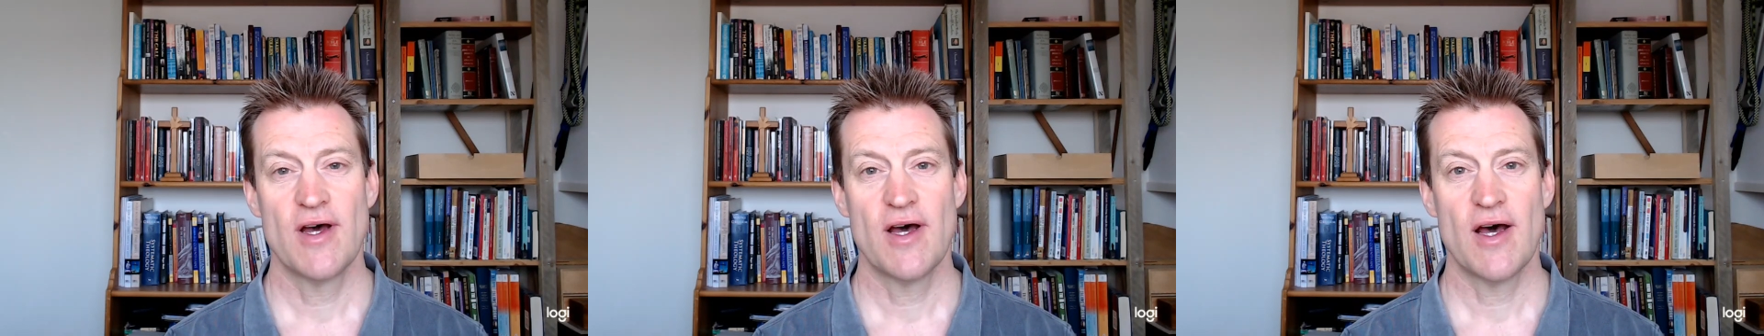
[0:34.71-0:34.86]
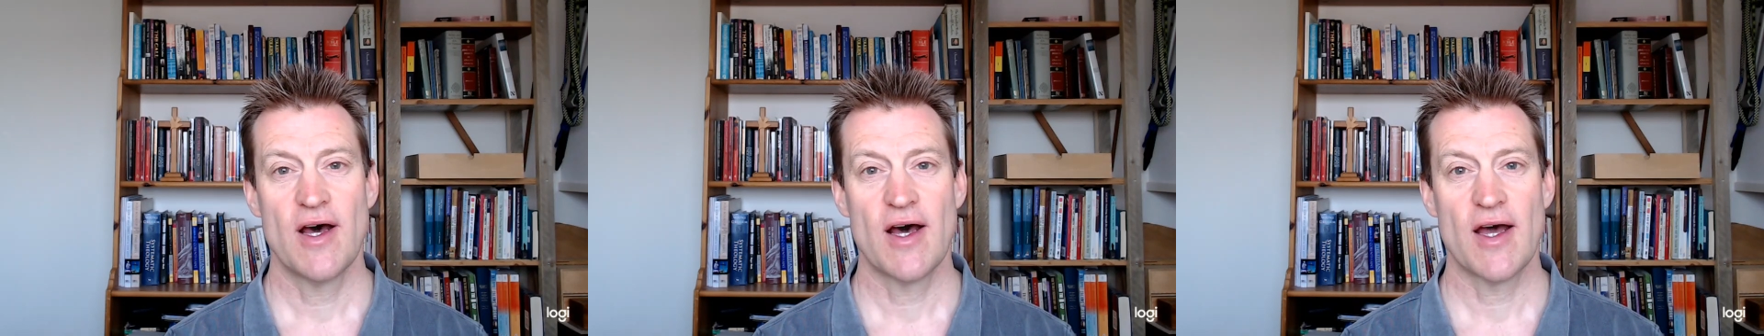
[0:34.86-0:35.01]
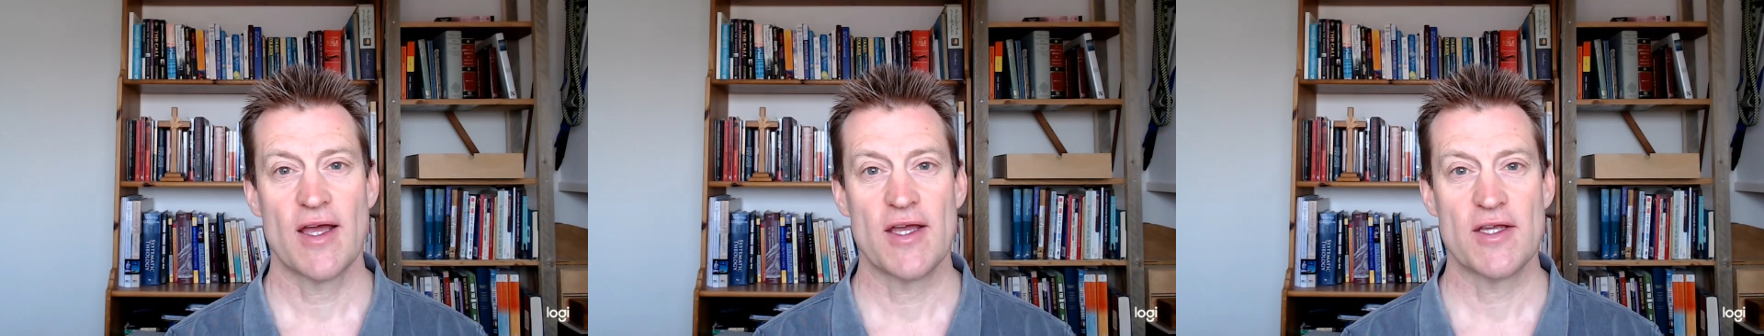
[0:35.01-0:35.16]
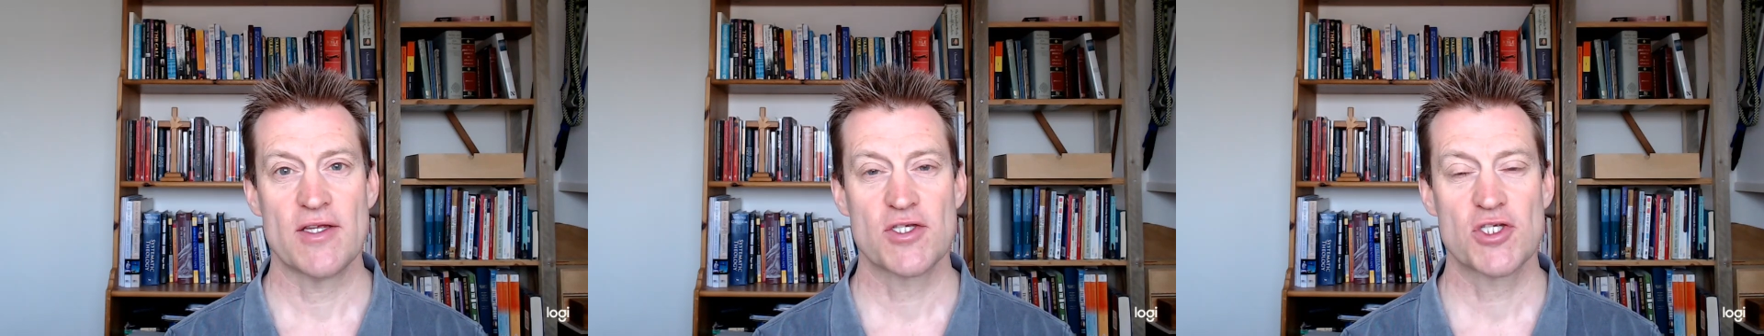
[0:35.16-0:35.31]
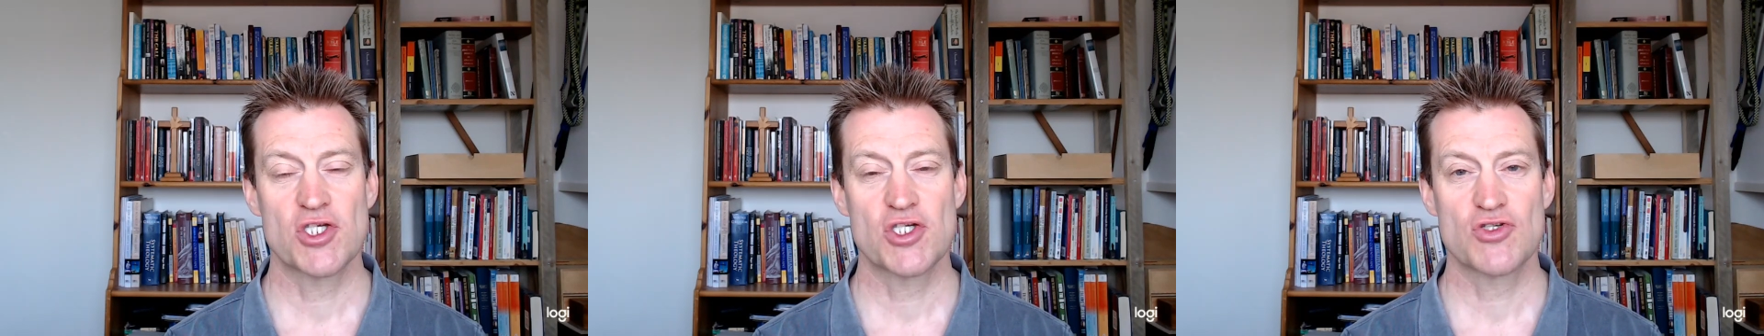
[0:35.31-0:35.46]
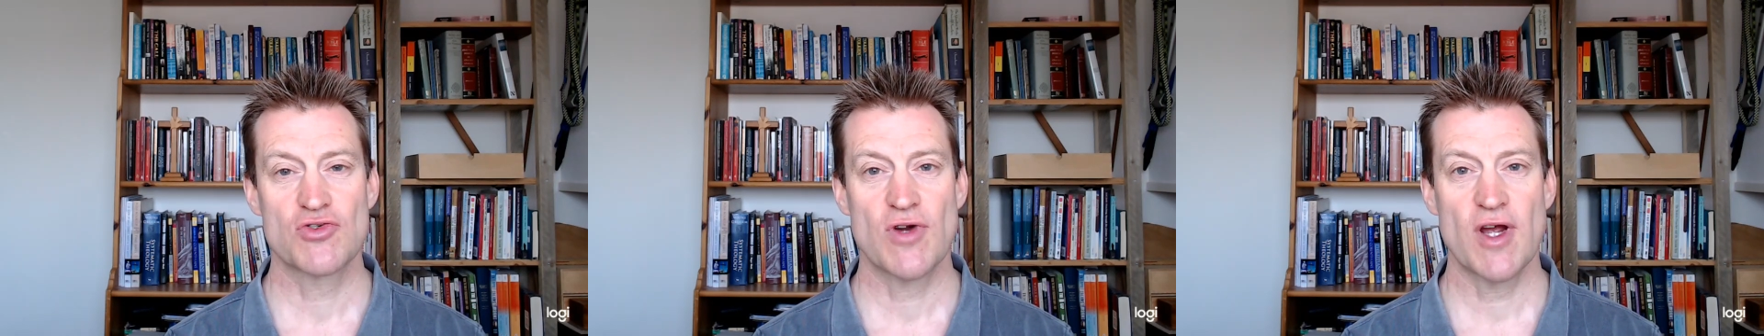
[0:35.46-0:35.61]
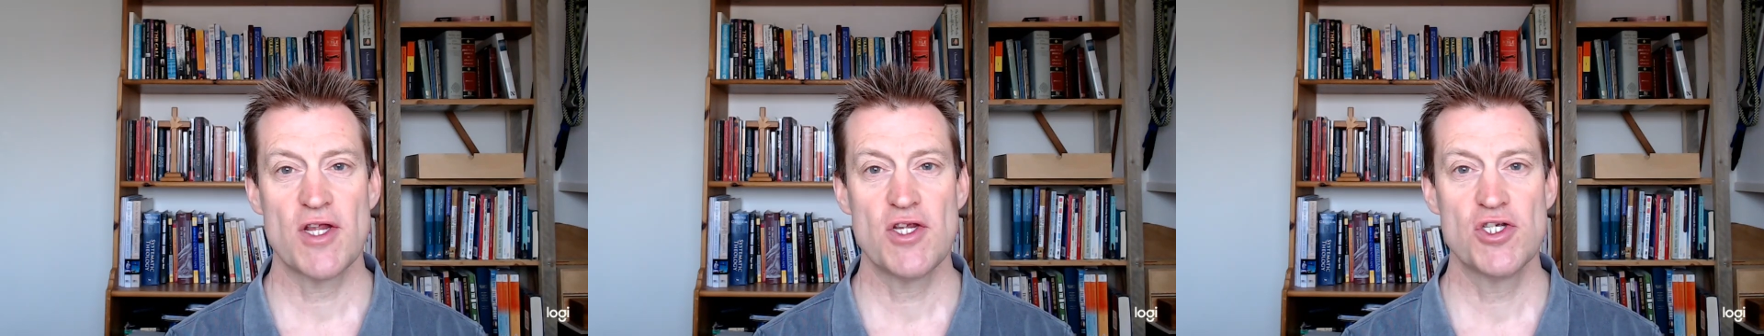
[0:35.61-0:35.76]
a
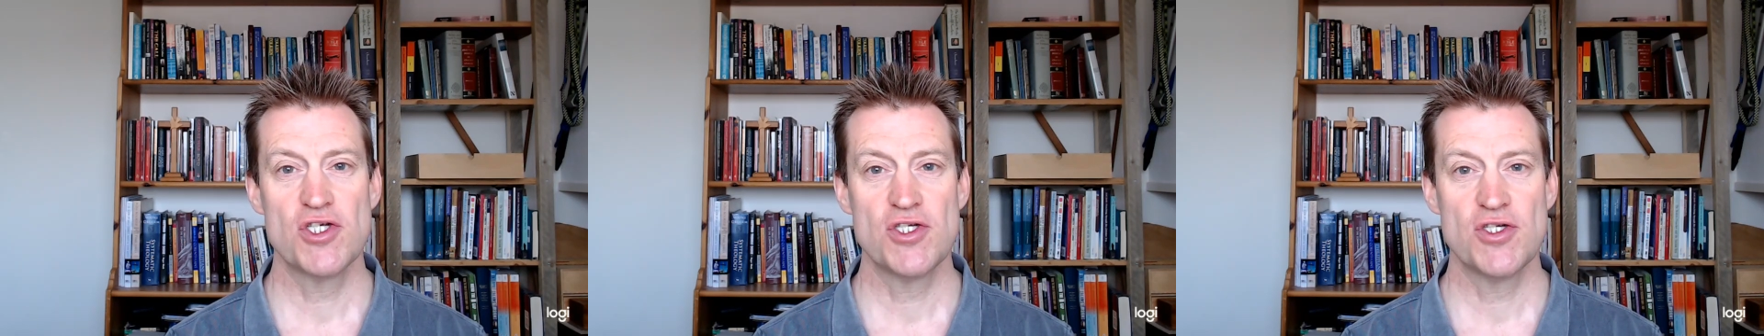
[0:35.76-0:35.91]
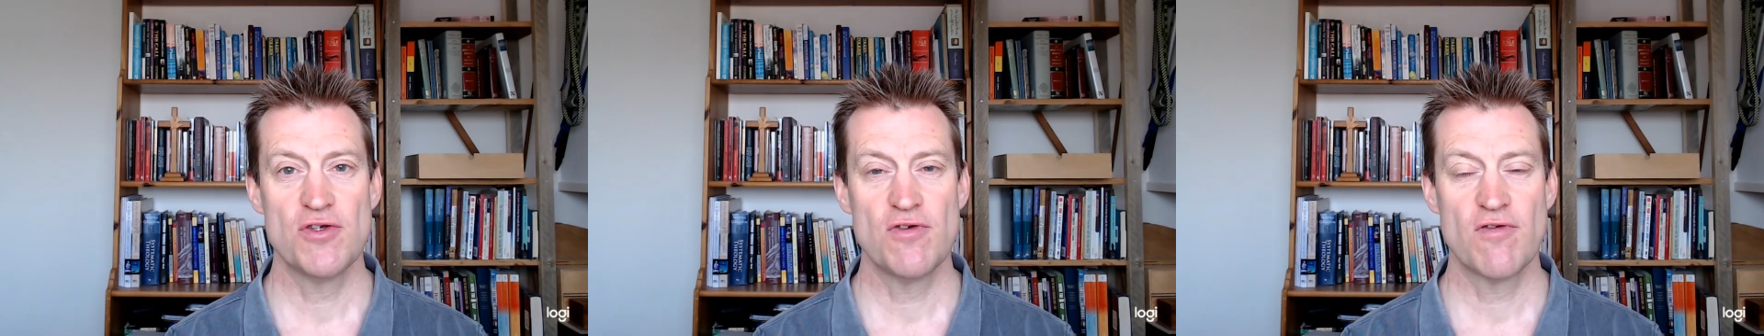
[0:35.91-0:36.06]
strange new